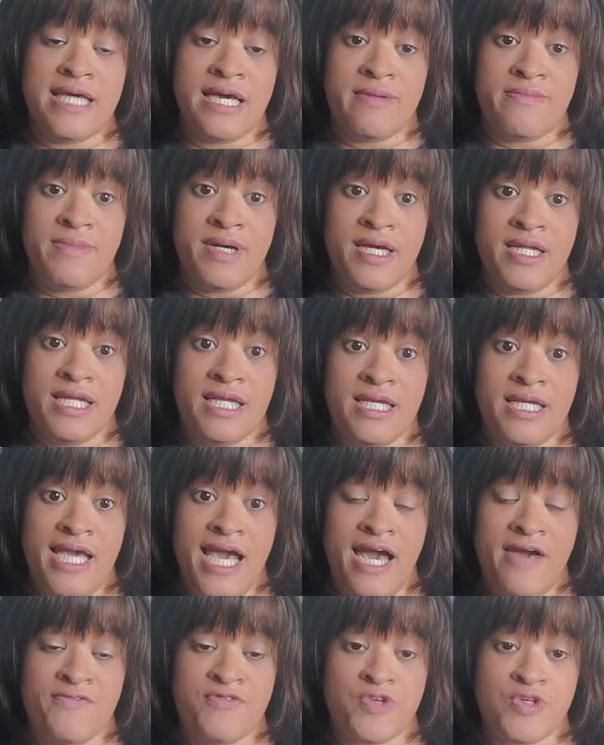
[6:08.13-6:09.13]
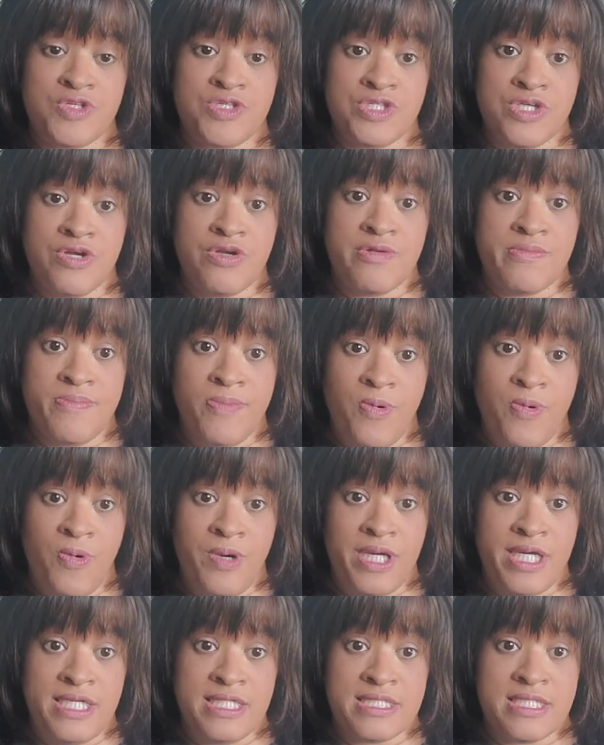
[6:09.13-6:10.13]
that money after a certain
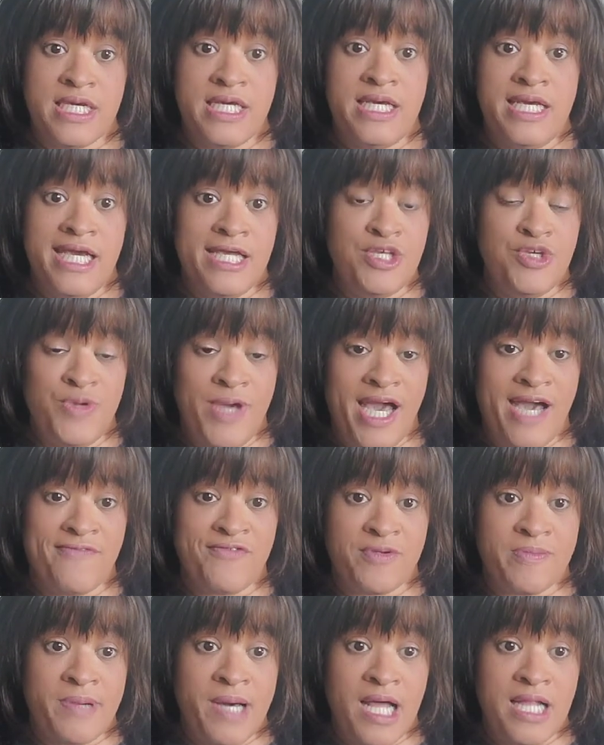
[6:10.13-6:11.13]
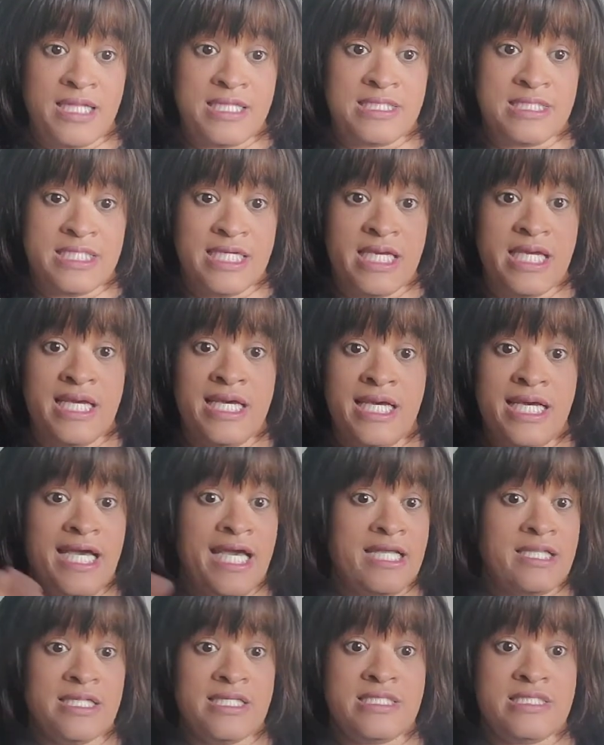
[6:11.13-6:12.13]
point and you have your policy.
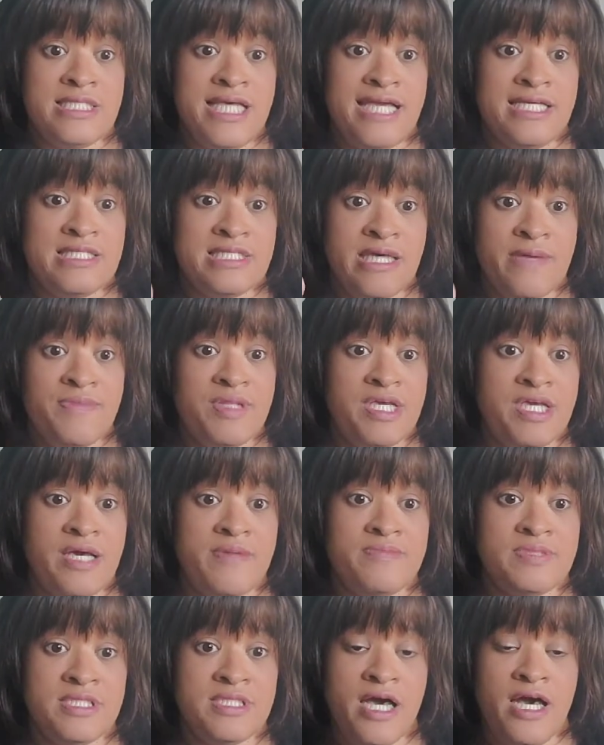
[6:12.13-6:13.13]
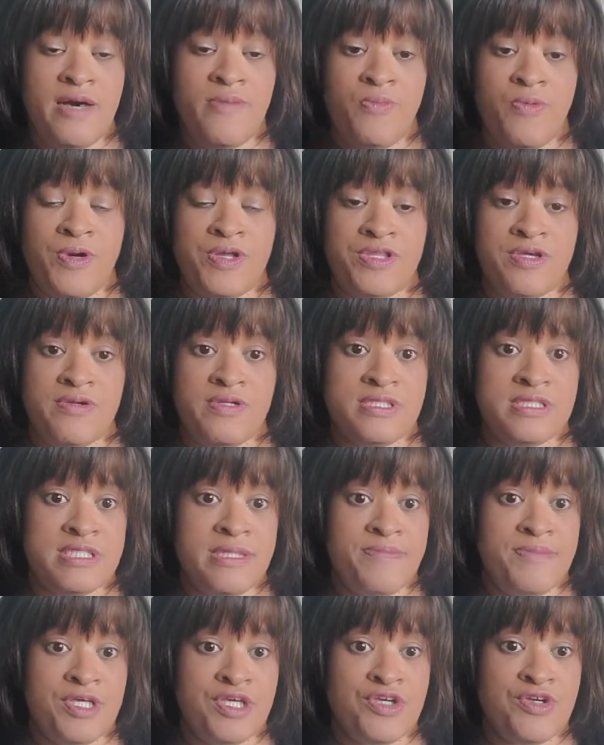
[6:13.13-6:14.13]
And let's say something comes up, whether it's
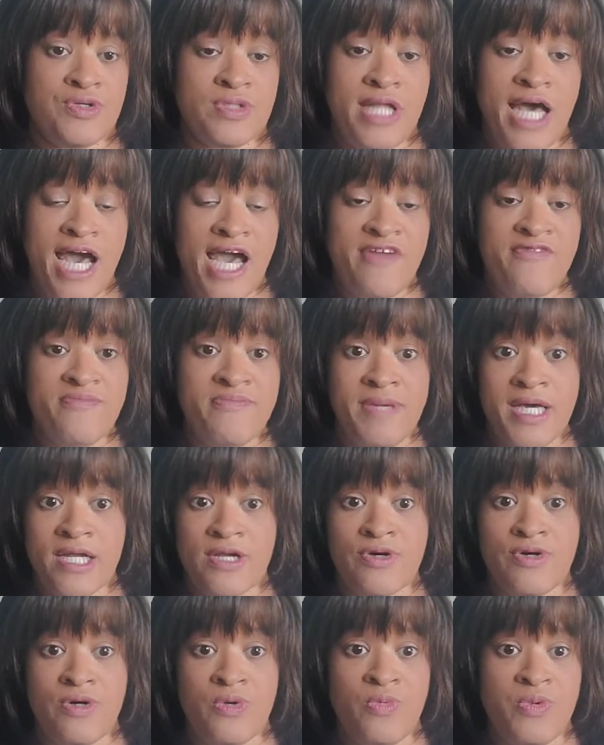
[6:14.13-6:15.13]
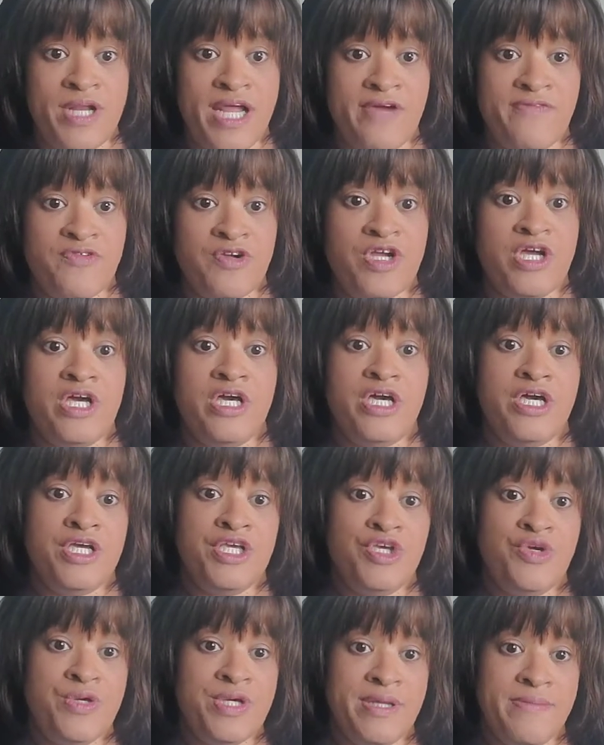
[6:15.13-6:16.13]
something in your life, medical, whatever,
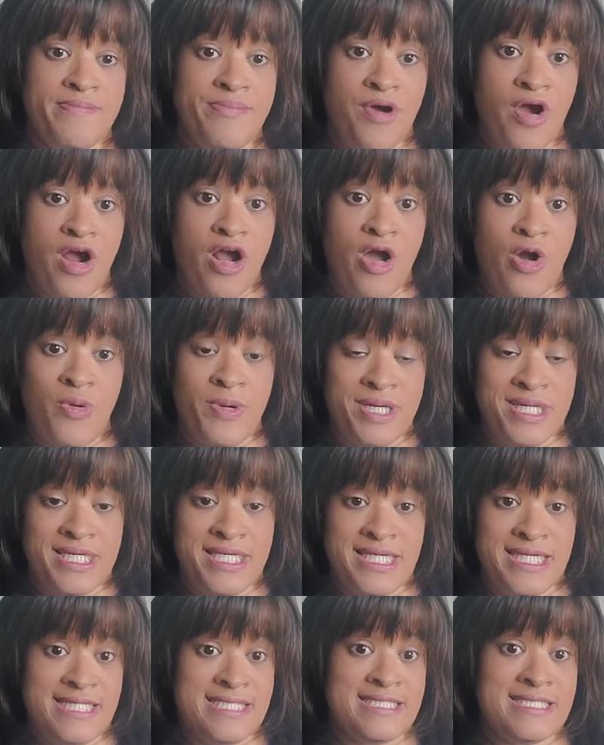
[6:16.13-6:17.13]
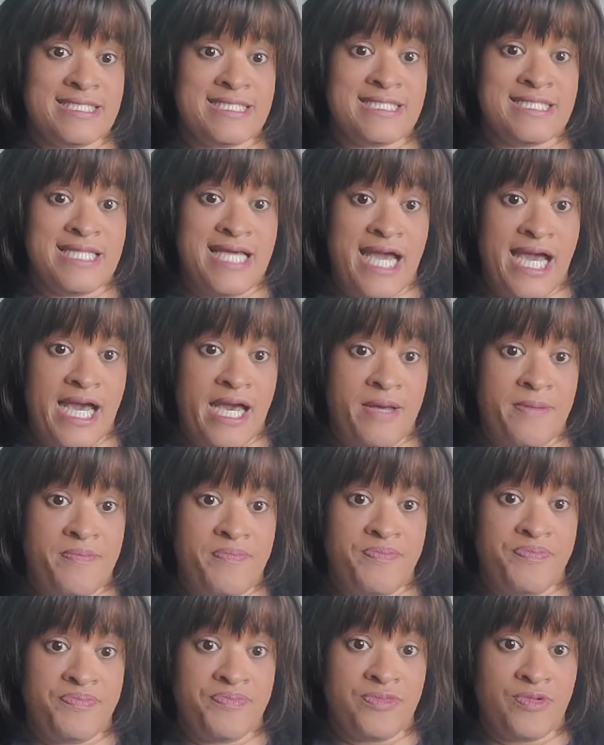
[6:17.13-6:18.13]
you can borrow against that,
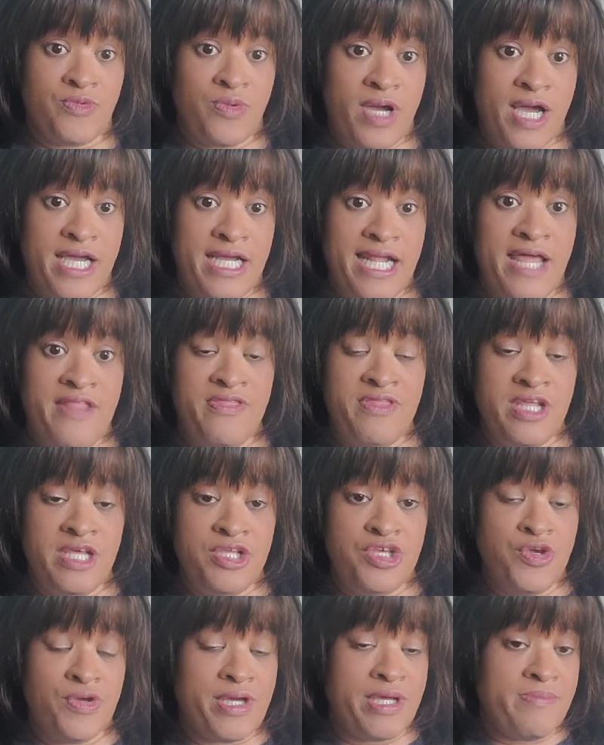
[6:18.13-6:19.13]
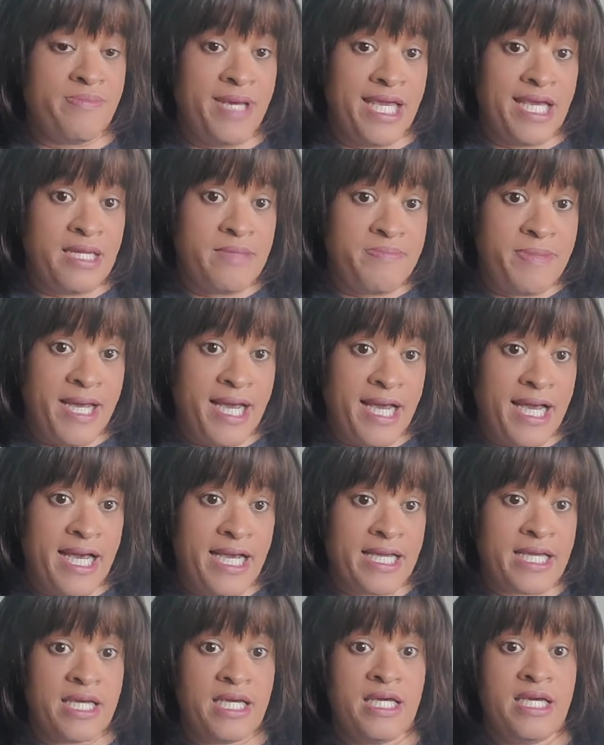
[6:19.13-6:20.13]
right? And then you can pay it
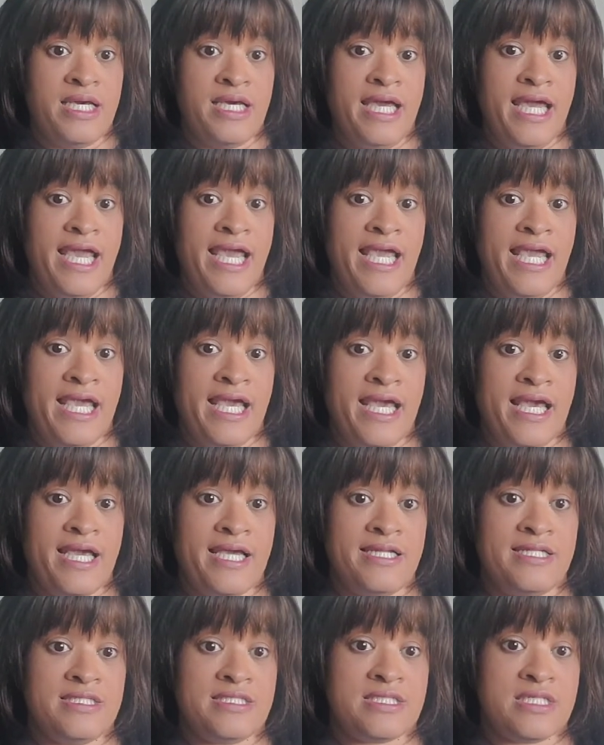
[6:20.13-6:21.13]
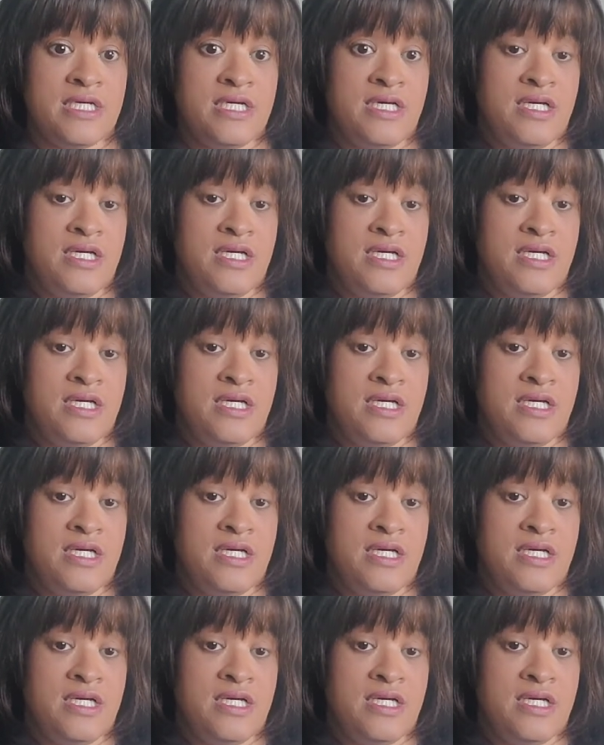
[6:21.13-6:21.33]
back and